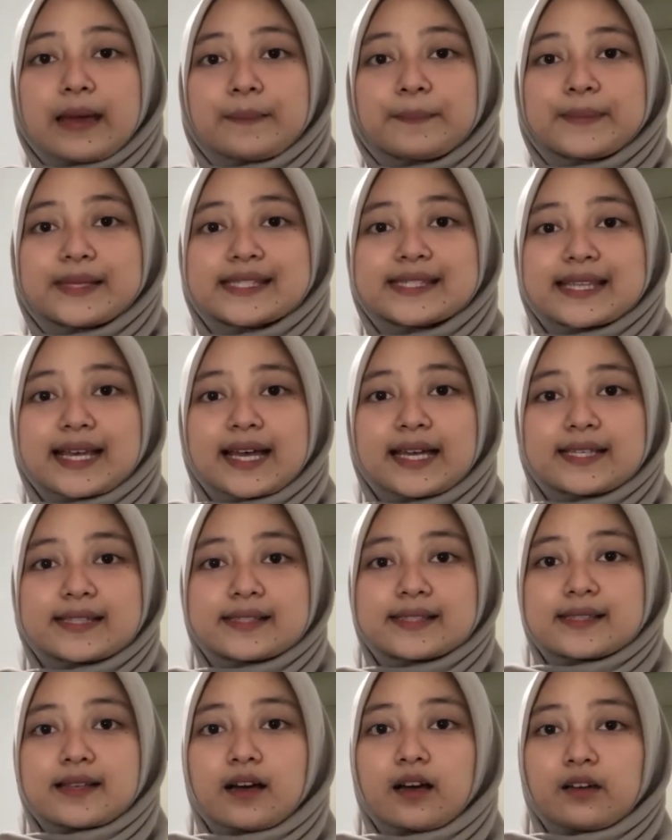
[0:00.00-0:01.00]

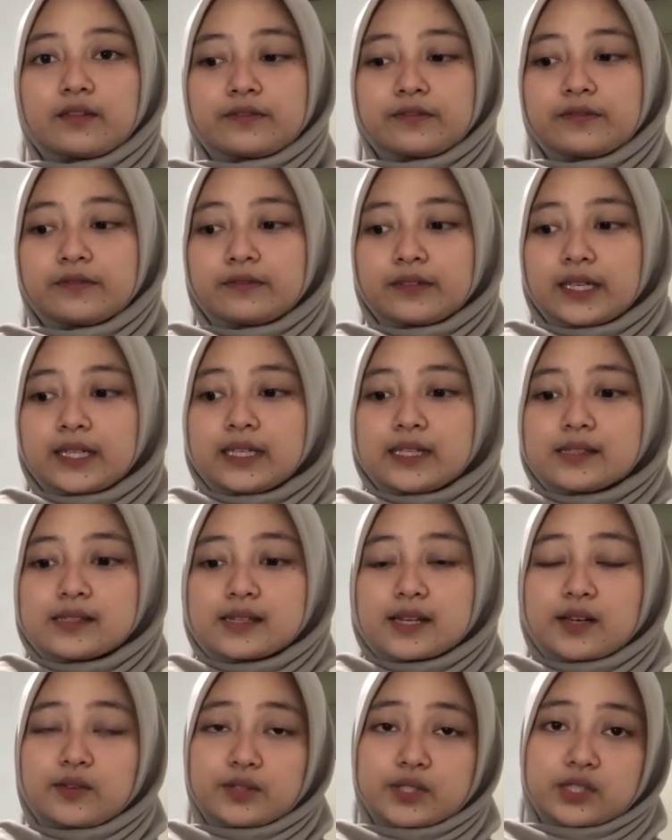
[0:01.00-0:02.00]
Besides of
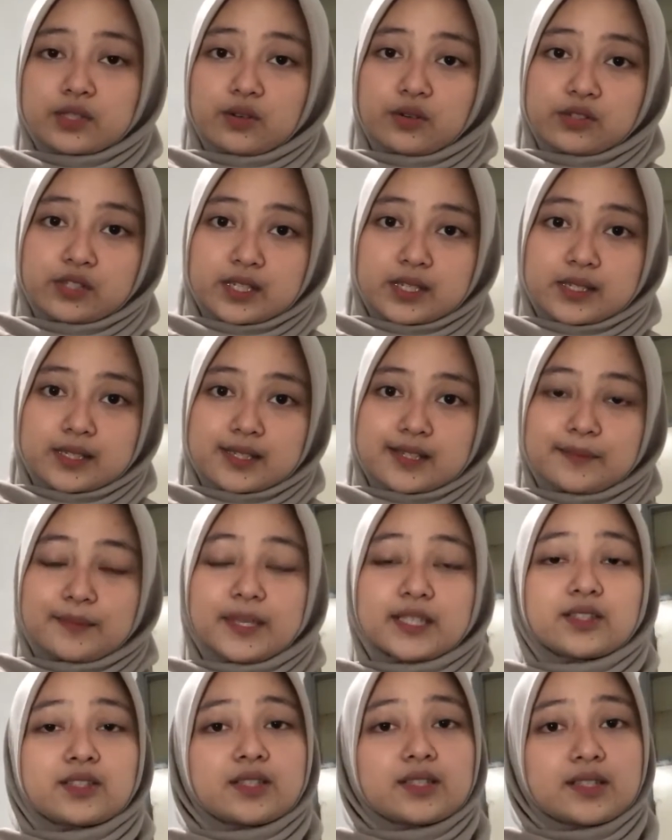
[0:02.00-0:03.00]
financial resources,
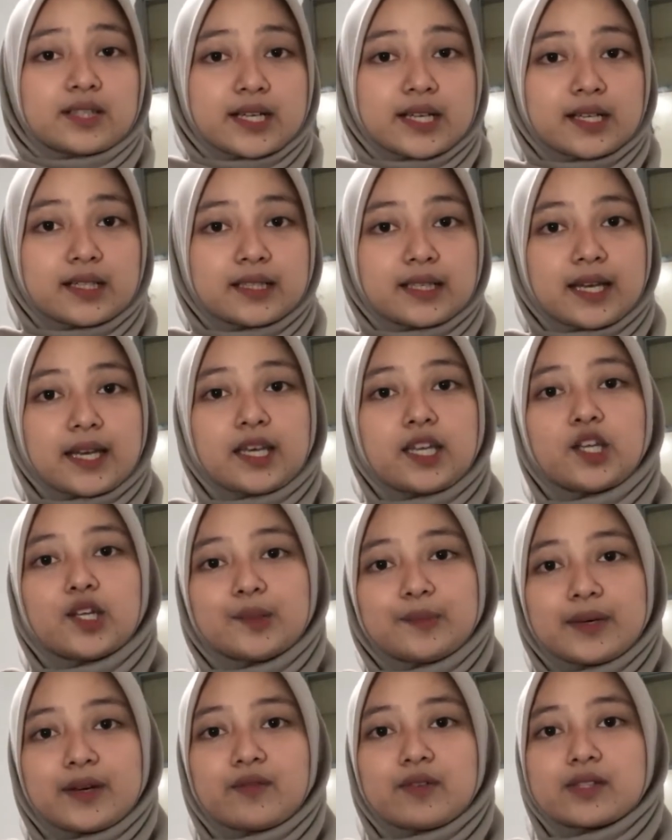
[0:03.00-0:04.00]
material and
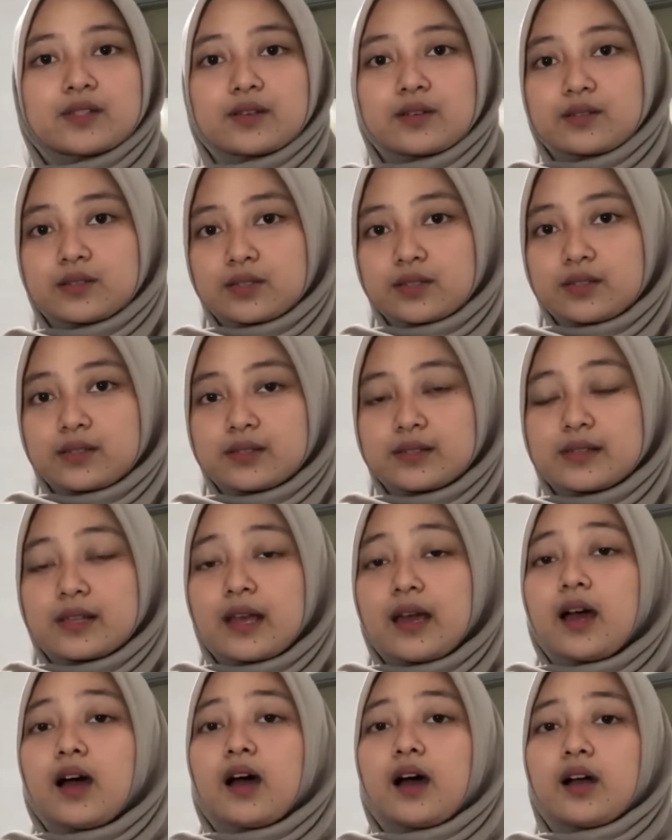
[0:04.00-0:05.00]
human resources
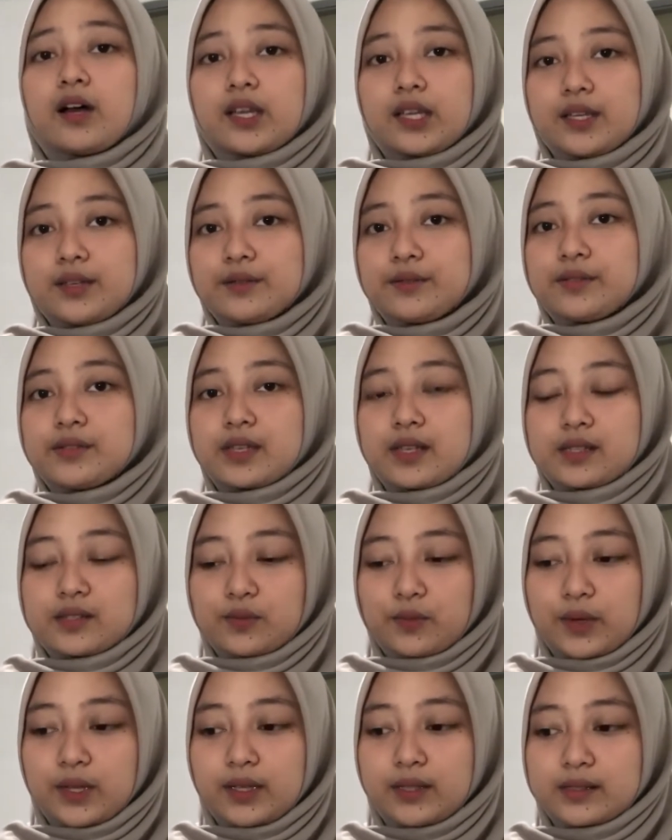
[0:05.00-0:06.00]
are used as
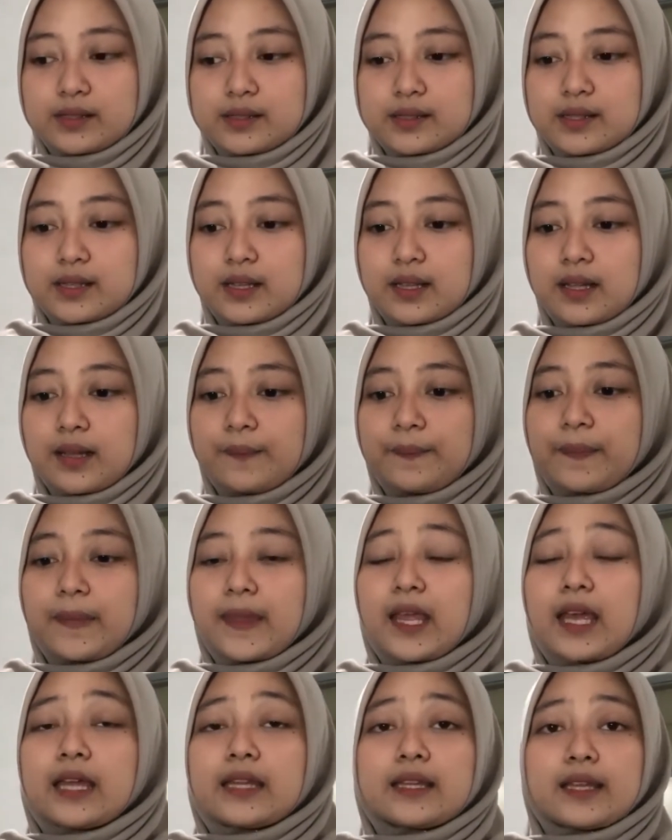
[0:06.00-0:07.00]
well.
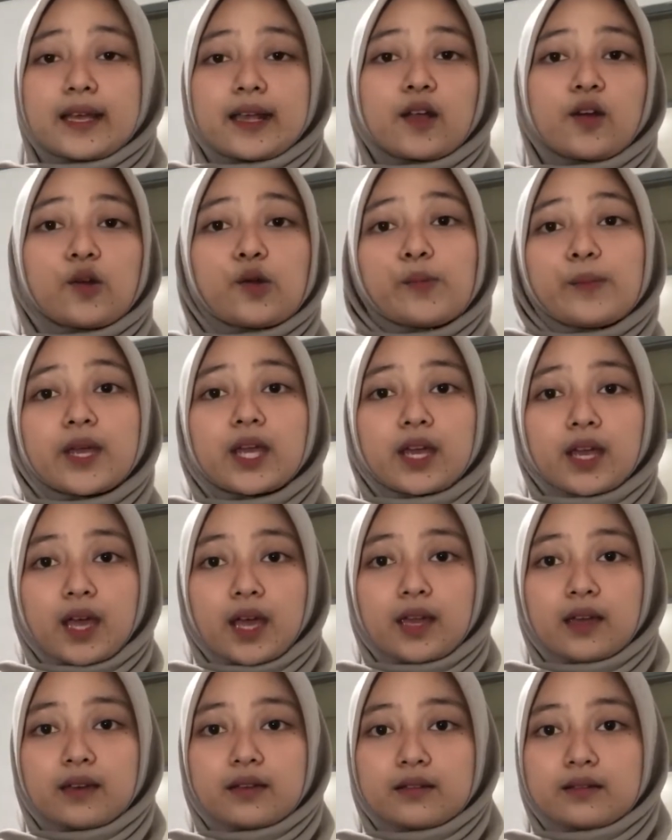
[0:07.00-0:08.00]
The economic
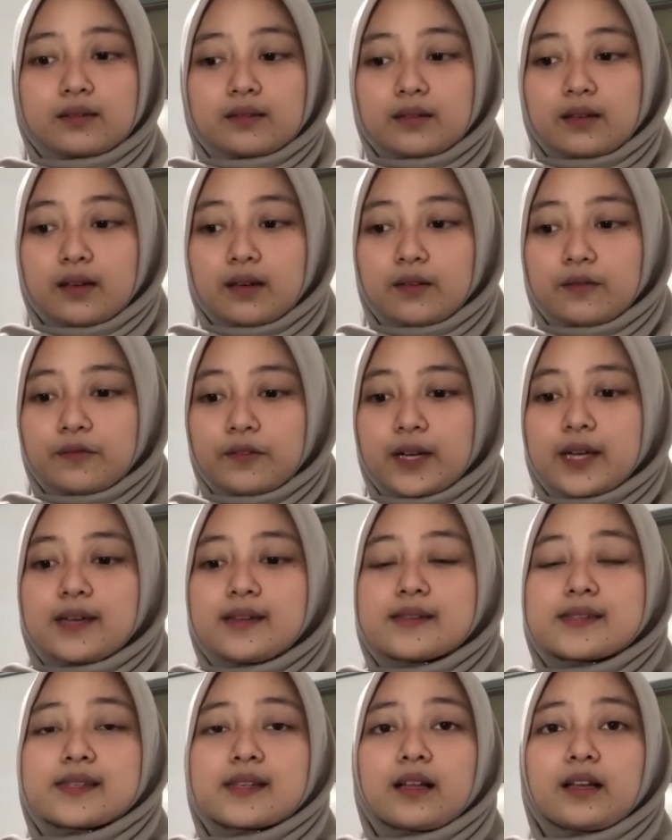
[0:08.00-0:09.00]
and
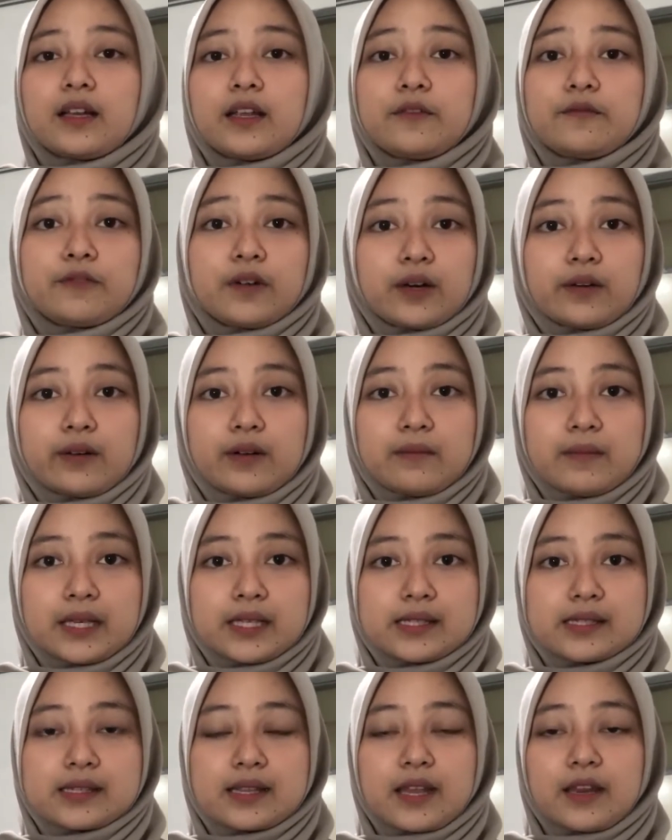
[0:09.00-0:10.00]
financial
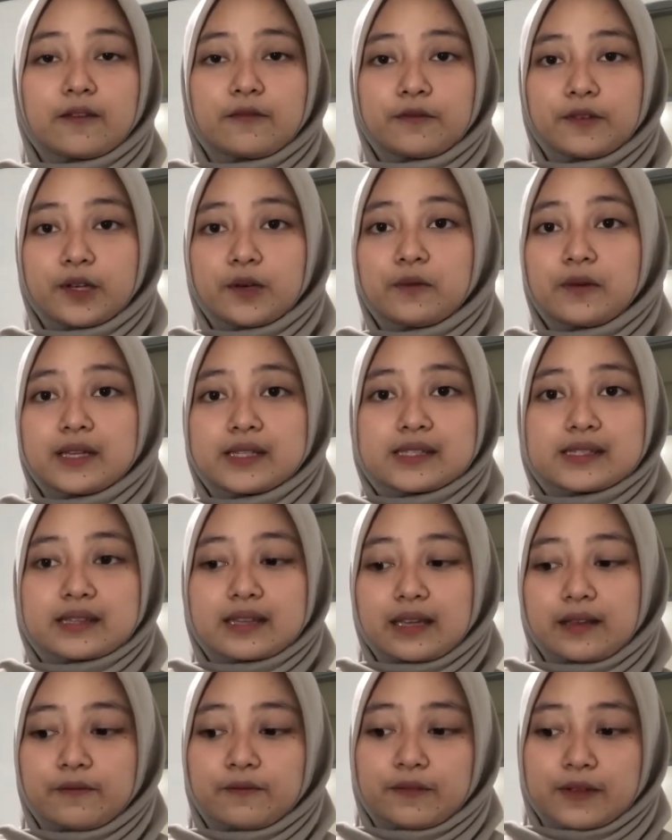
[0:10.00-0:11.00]
environments influence the
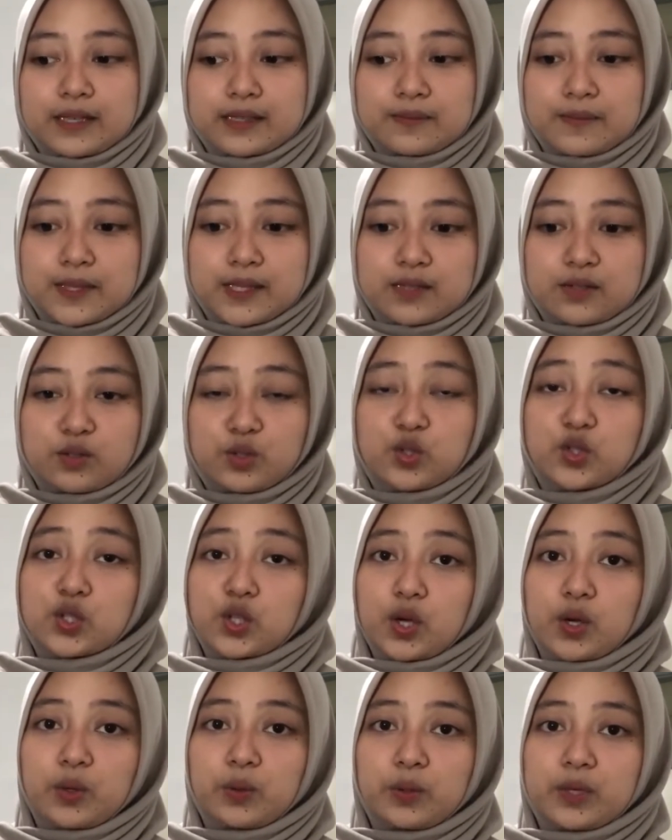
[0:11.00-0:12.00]
investment,
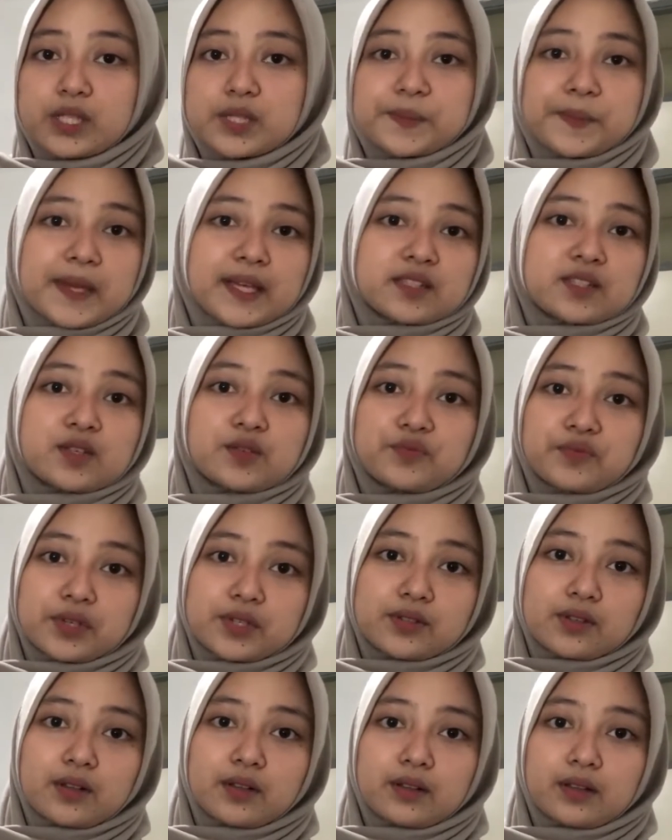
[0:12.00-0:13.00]
so expected
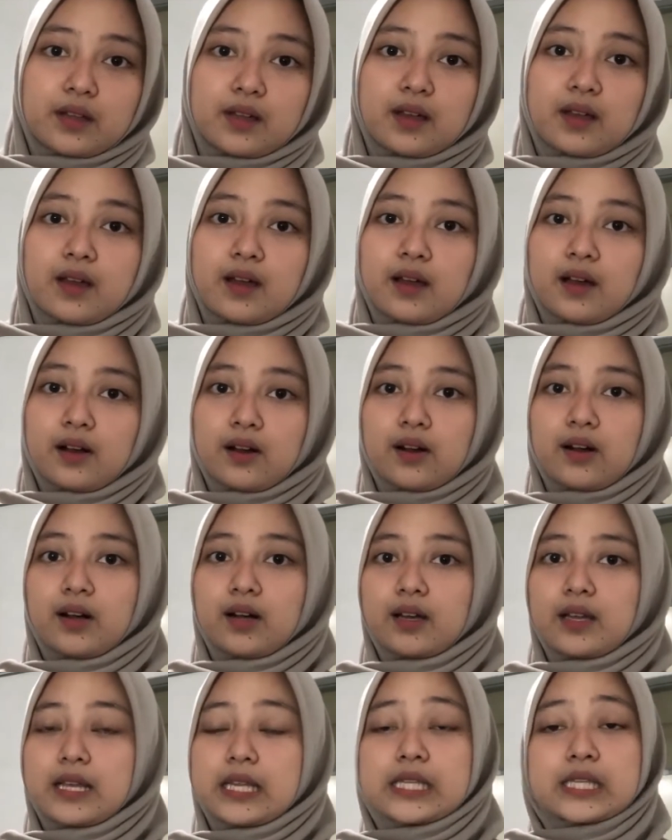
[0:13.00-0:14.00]
results
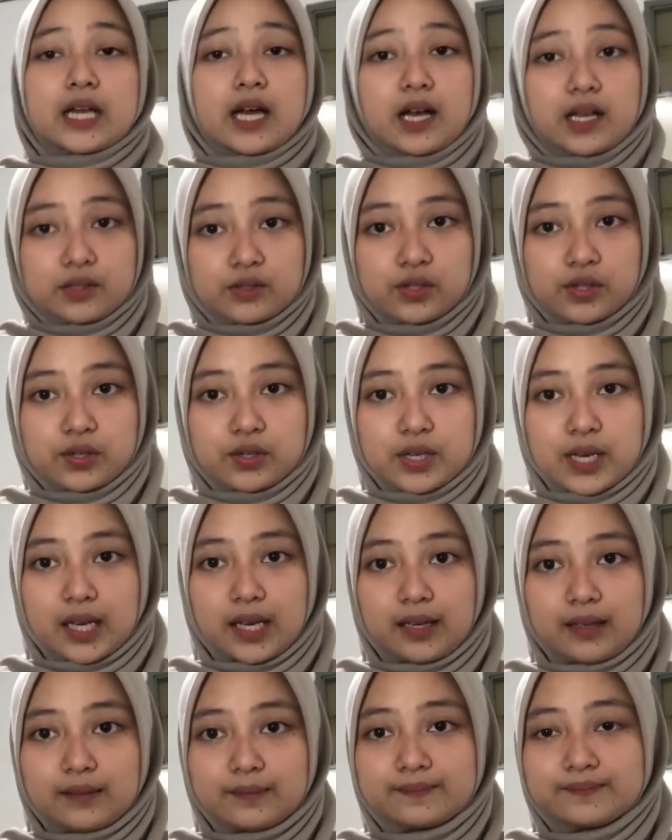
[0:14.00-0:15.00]
are
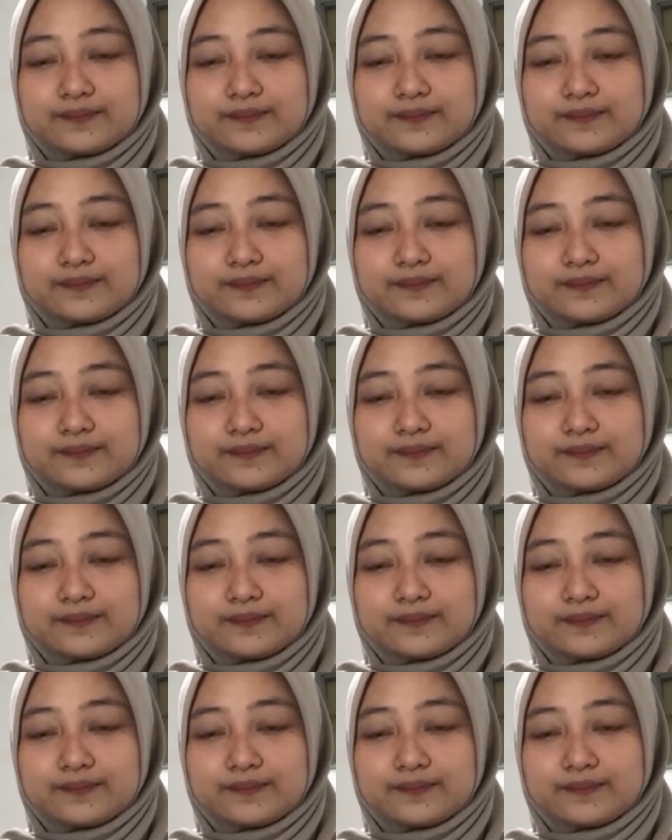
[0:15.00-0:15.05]
uncertain.